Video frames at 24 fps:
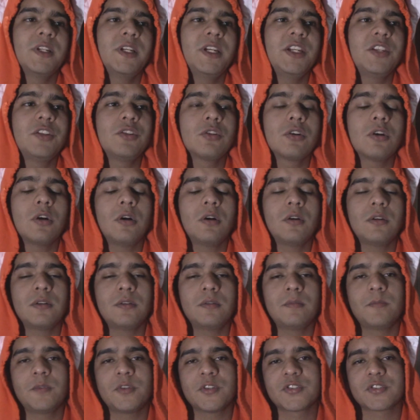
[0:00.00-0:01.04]
It took
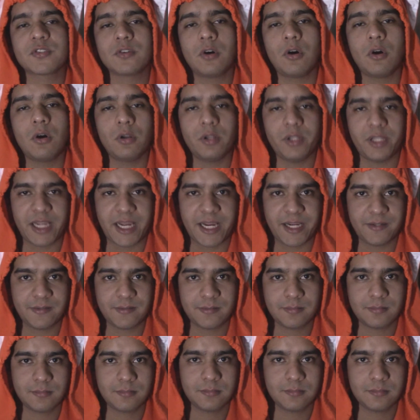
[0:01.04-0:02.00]
almost all night.